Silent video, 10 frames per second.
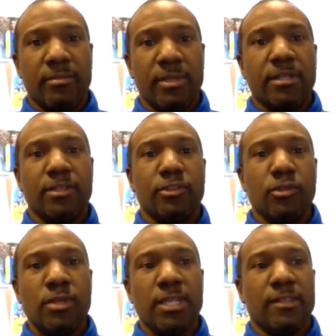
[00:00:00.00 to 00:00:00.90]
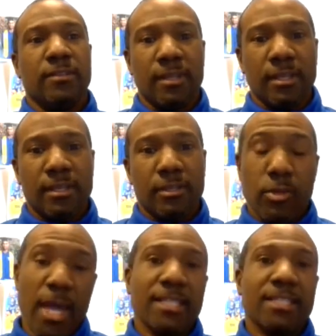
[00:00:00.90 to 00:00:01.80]
because you can
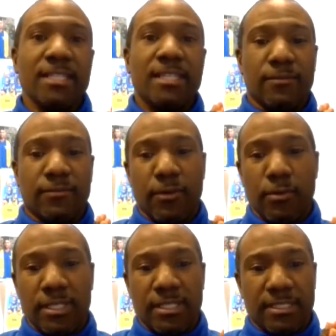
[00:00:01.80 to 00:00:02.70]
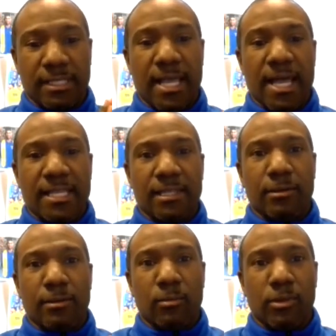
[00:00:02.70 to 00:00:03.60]
you actually can focus and lock in
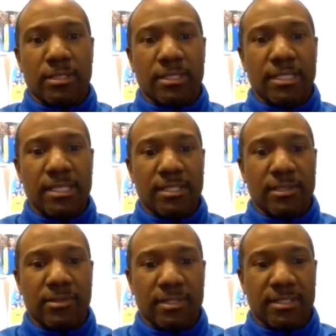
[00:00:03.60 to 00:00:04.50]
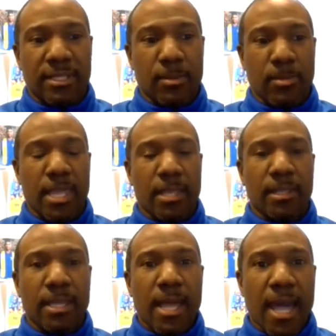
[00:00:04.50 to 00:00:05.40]
on more of the details to say, man,
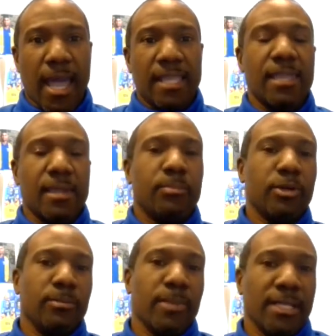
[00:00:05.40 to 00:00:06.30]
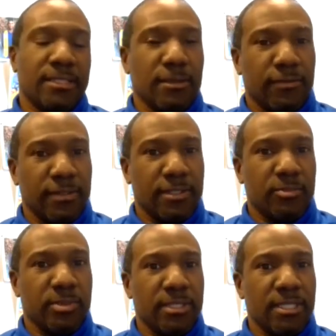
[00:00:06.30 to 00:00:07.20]
I can't put myself in
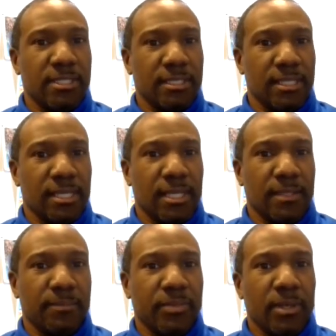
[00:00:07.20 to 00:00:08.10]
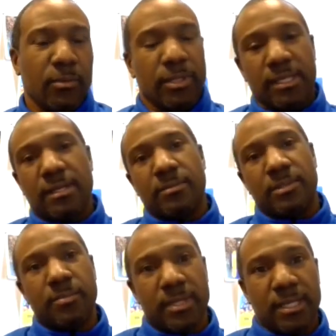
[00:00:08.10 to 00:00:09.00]
this position again when it
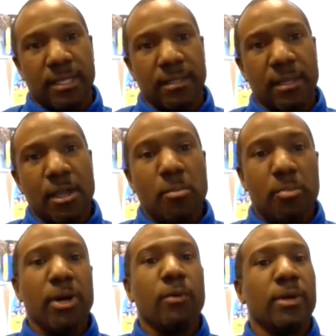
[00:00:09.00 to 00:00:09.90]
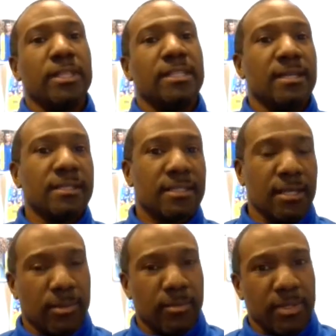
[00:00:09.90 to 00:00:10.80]
comes up again. But when it does
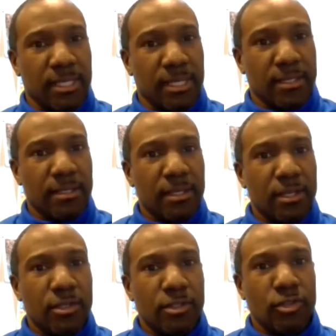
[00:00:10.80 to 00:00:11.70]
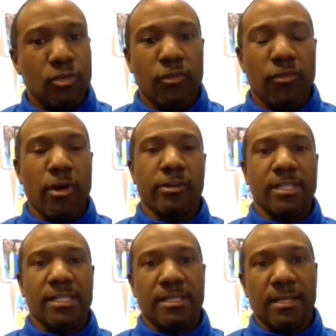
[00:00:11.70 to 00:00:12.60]
come up again, you've
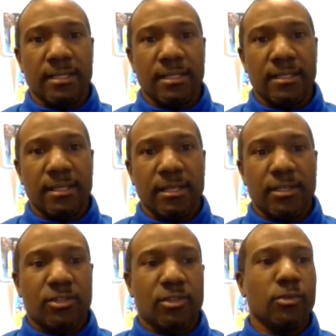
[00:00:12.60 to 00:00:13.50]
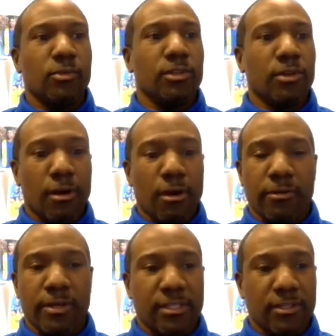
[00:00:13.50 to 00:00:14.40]
already done it. So you're
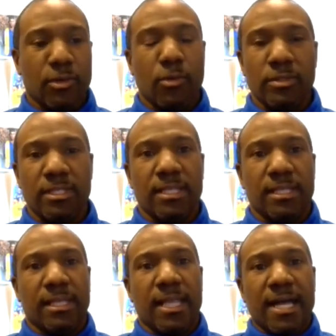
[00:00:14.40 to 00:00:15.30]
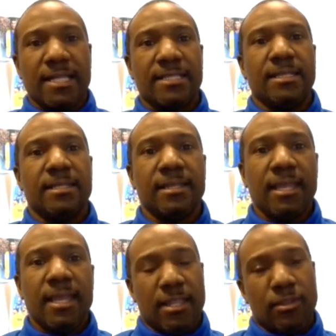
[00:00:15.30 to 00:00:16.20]
already zoned in and locked in
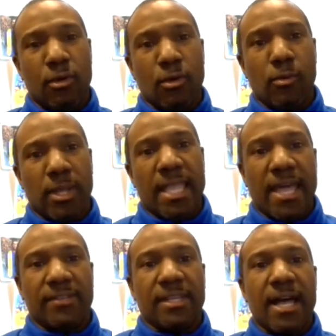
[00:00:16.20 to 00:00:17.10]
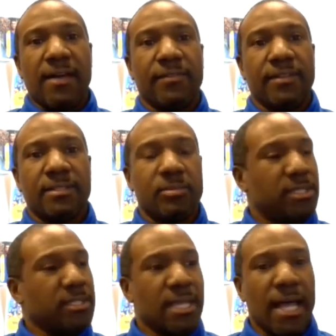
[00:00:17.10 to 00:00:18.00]
and know and have the confidence
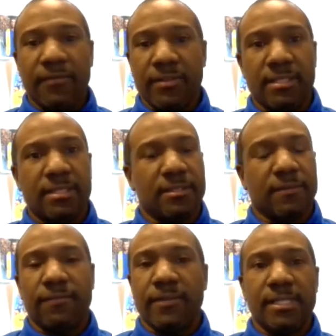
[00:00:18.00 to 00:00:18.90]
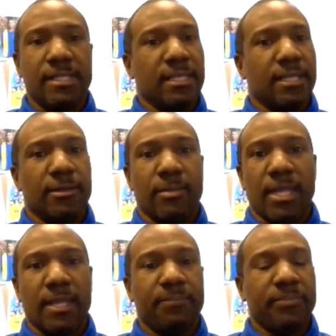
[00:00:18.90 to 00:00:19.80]
because confidence is a funny thing,
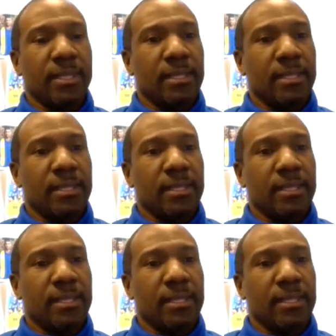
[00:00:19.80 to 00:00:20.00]
man.